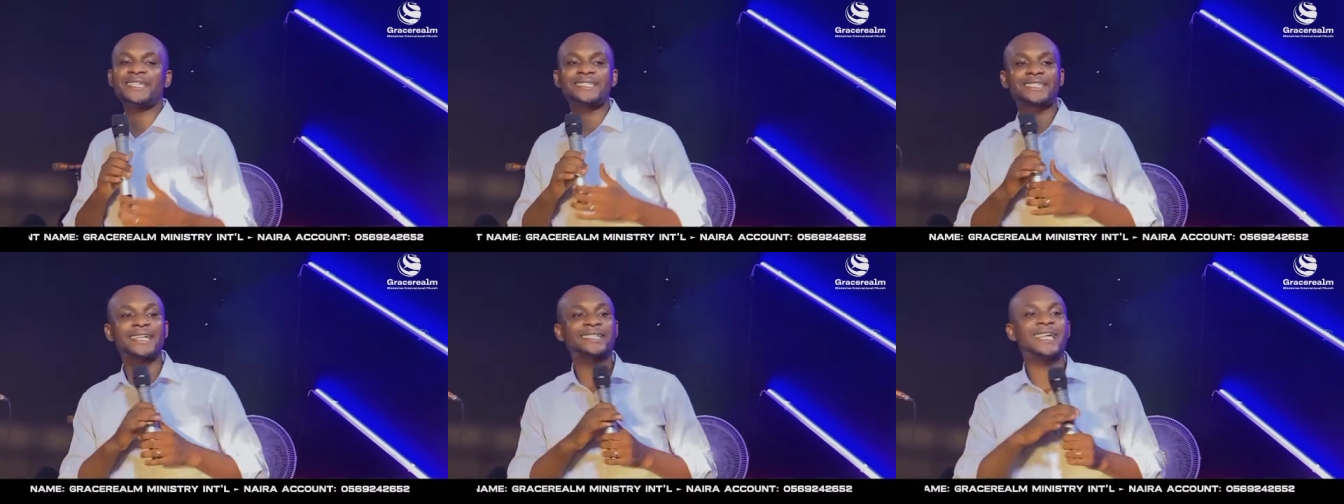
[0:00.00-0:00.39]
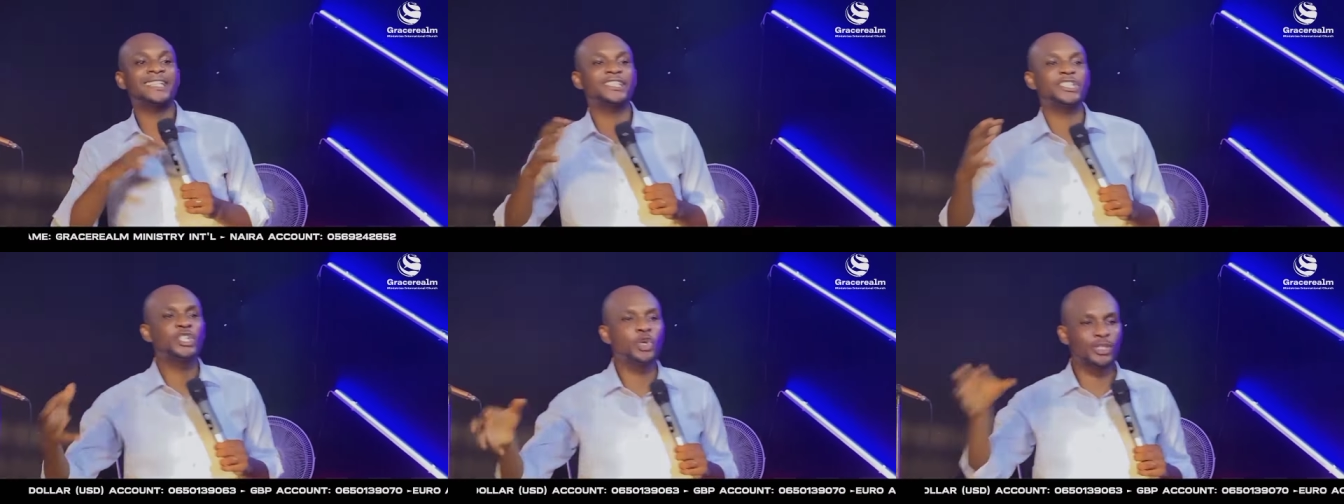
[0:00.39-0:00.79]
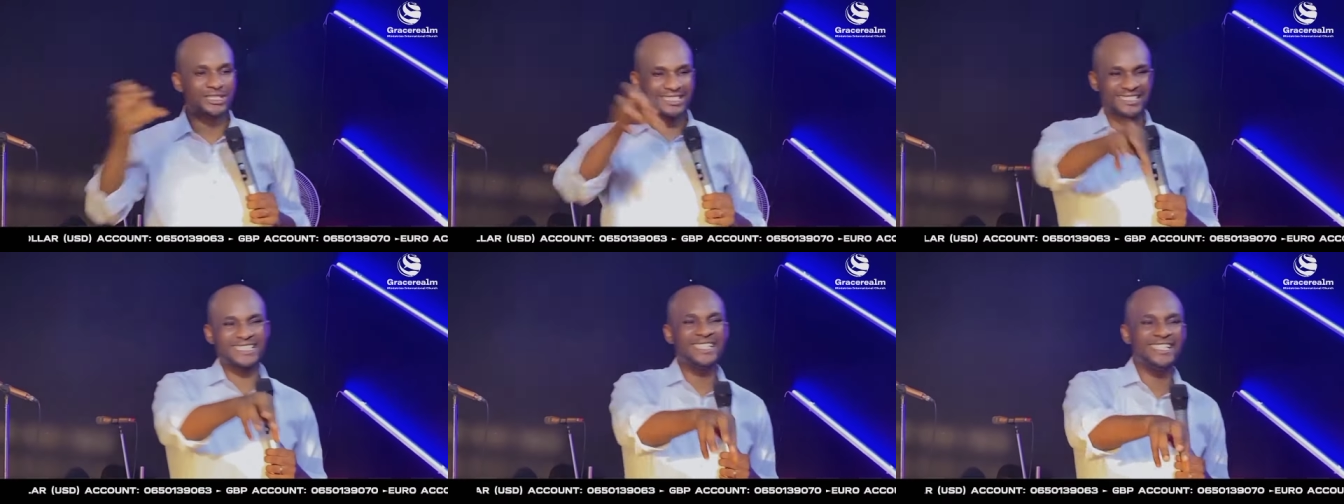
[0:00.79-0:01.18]
He said that your
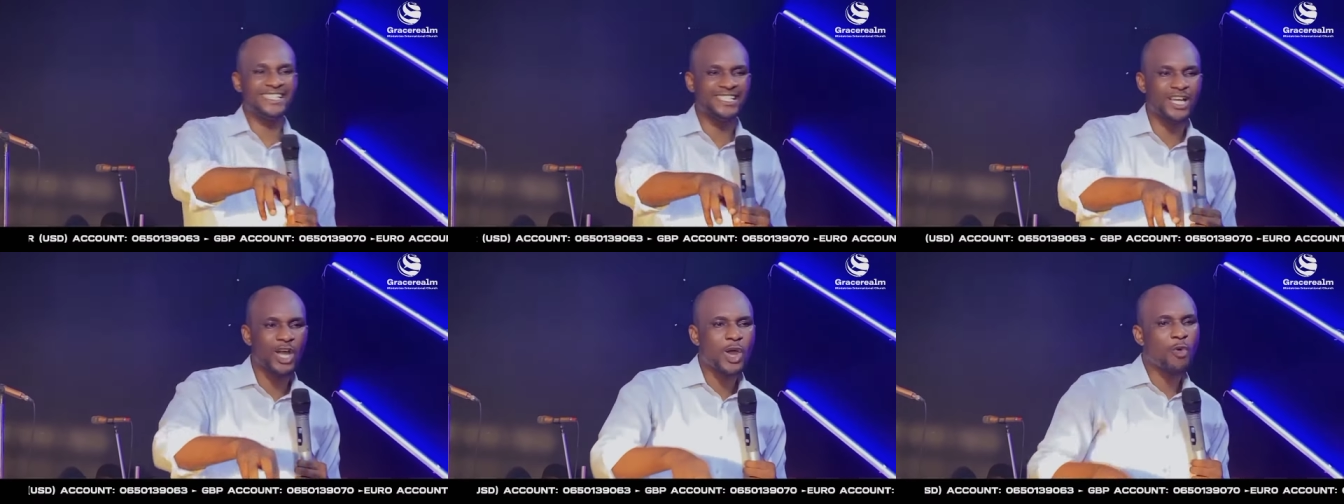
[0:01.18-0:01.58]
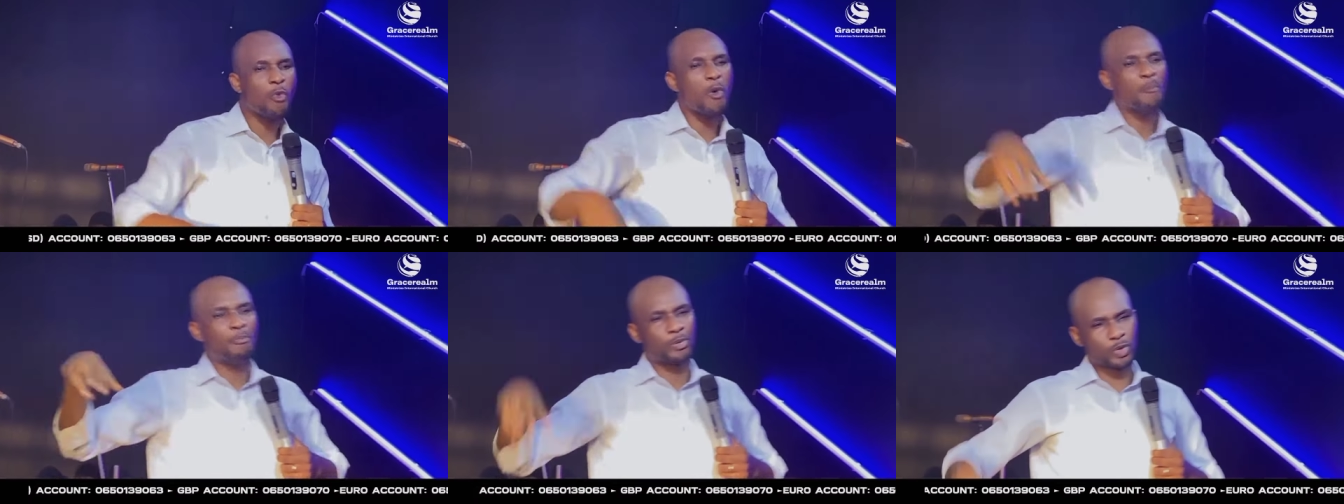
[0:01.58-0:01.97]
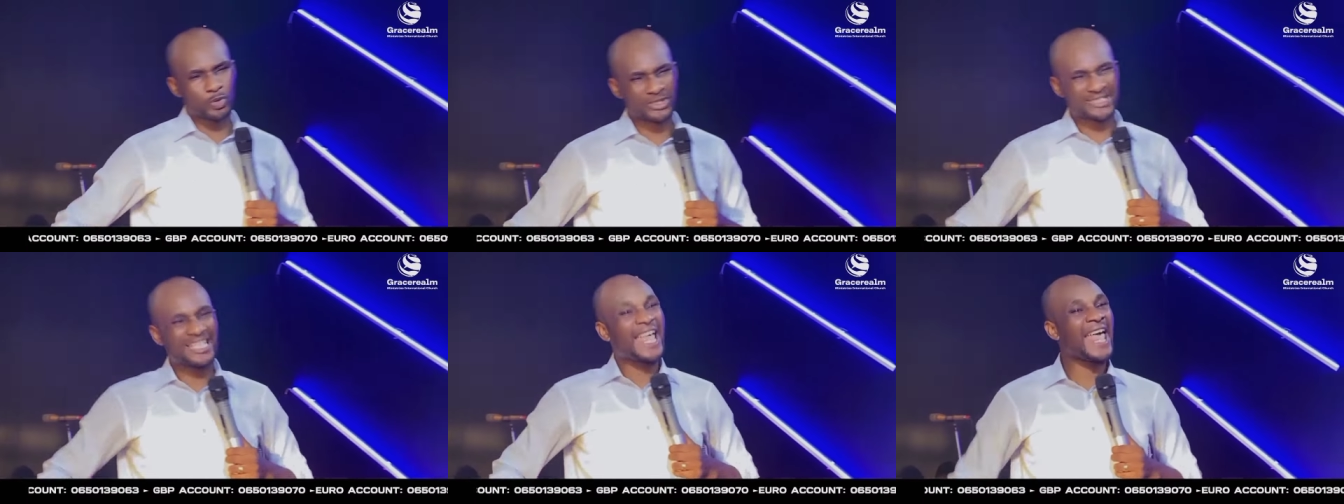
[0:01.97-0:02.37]
seed will
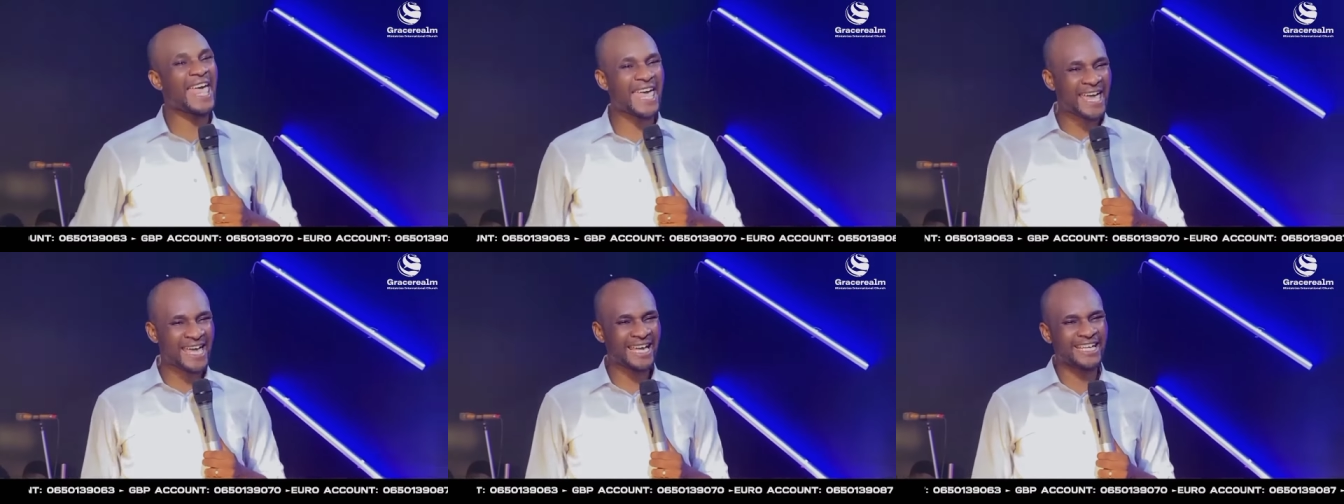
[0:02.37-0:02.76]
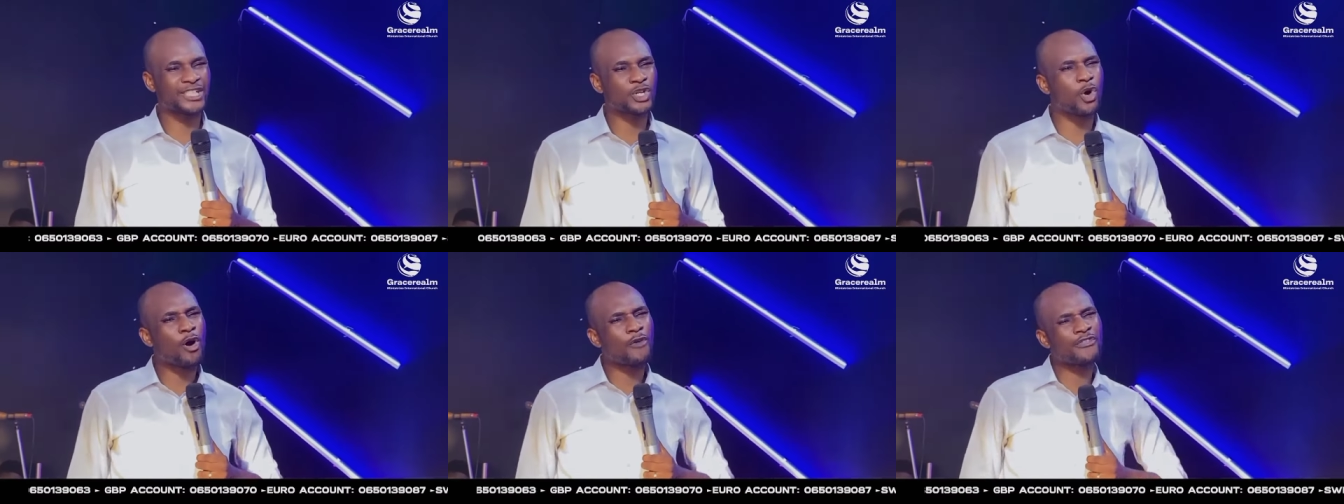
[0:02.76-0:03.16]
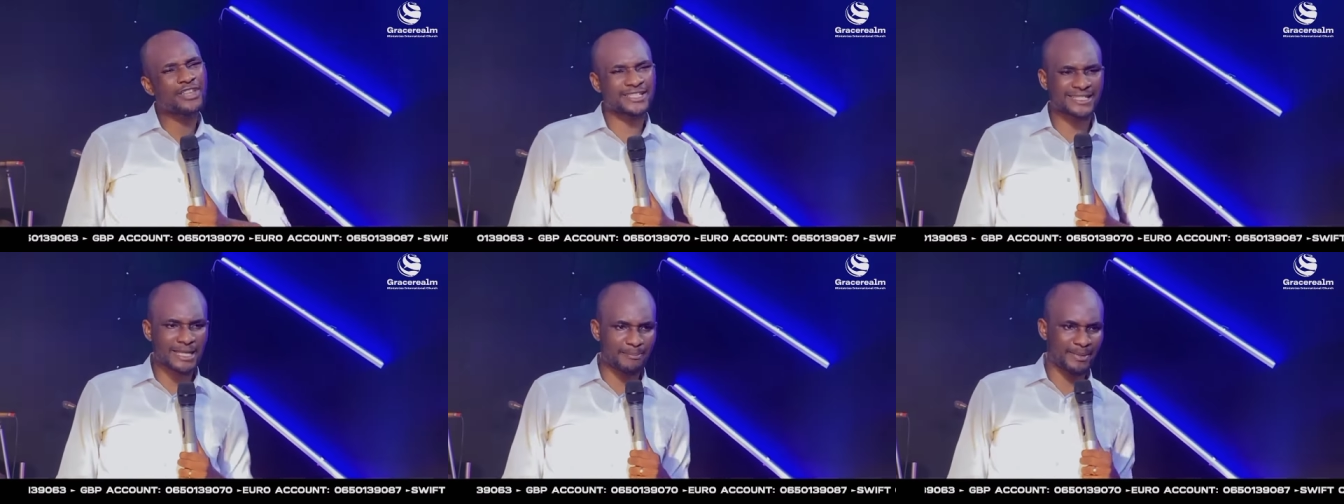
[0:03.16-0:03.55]
bruise the head of
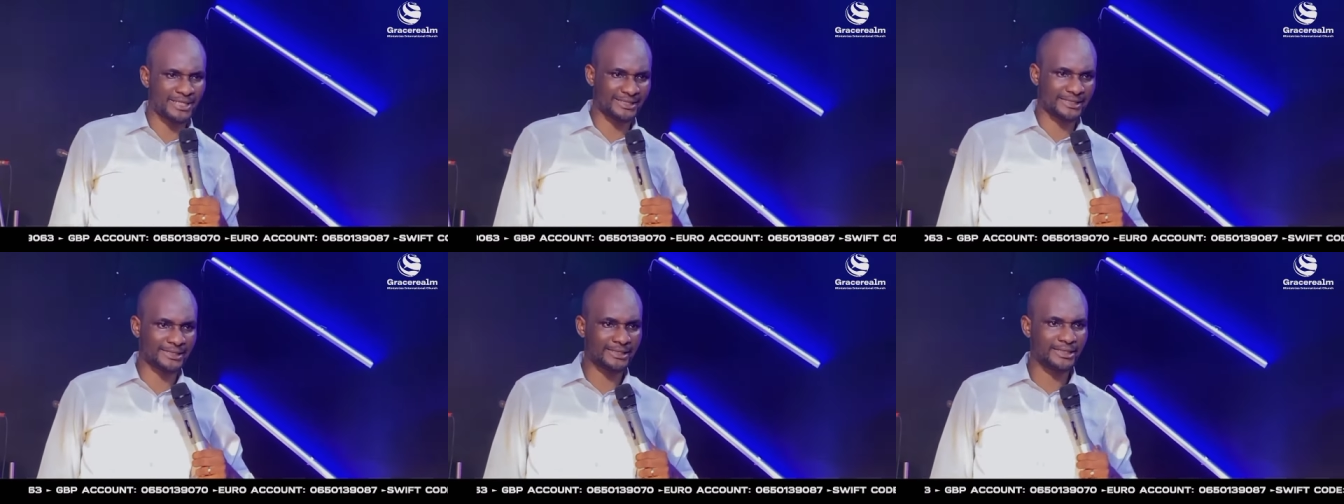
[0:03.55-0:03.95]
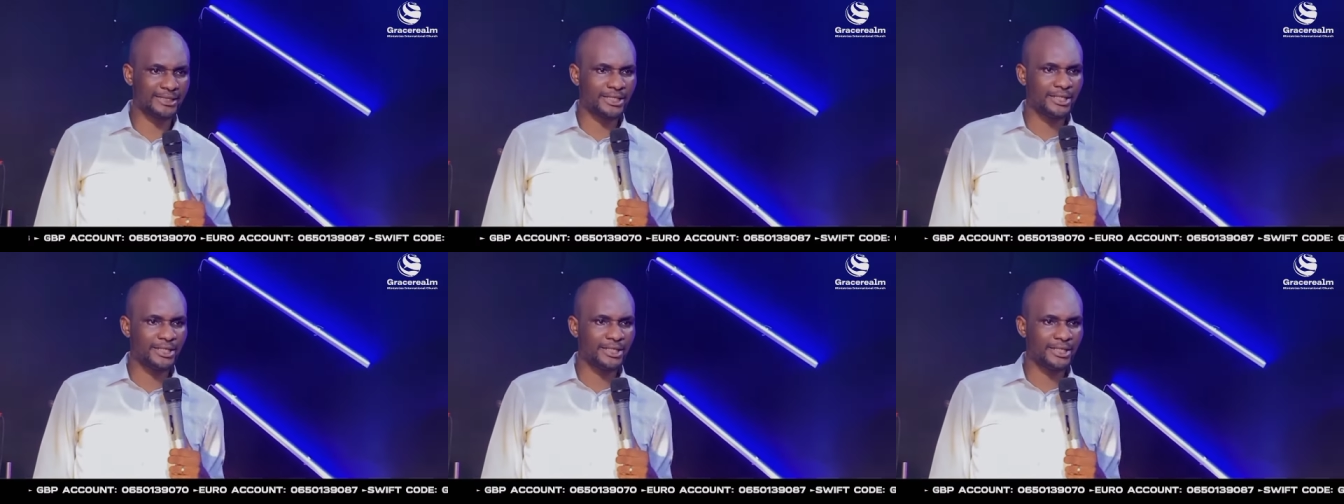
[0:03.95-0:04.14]
the serpent.